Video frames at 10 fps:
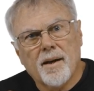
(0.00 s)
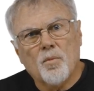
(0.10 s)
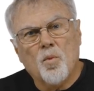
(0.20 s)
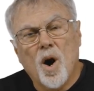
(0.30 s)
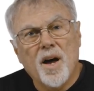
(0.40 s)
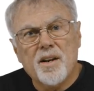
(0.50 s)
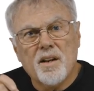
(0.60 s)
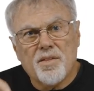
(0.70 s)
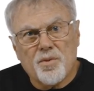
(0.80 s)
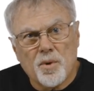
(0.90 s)

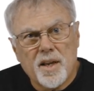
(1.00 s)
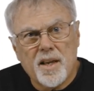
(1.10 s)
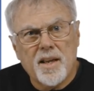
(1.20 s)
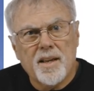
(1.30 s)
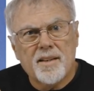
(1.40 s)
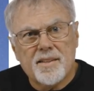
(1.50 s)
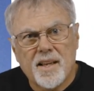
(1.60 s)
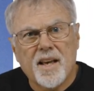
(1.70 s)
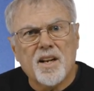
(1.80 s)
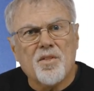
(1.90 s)
1, 3,
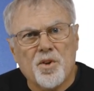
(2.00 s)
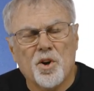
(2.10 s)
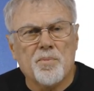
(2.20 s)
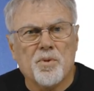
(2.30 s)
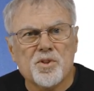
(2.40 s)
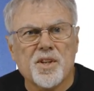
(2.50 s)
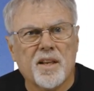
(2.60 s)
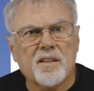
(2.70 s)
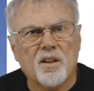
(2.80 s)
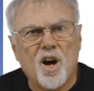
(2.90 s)
10, and
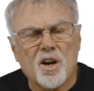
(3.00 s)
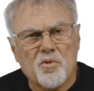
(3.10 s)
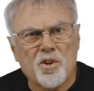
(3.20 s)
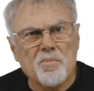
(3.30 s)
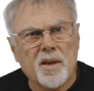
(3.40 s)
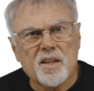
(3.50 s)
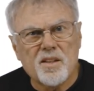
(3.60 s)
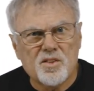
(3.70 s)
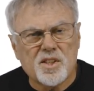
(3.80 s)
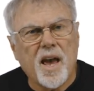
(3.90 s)
30%, a logarithmic
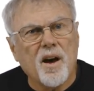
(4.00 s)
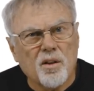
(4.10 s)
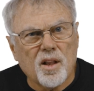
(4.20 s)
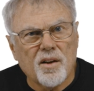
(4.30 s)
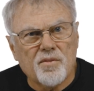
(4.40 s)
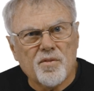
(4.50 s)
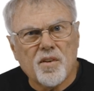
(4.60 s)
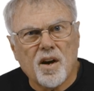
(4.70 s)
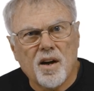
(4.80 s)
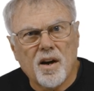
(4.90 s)
scale of
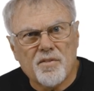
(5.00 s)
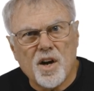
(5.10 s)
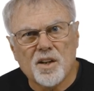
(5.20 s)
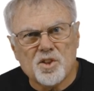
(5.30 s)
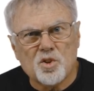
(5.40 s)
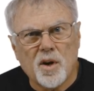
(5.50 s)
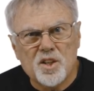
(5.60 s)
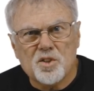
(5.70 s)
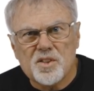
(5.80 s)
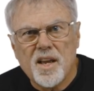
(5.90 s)

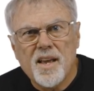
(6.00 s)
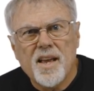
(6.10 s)
concentrations,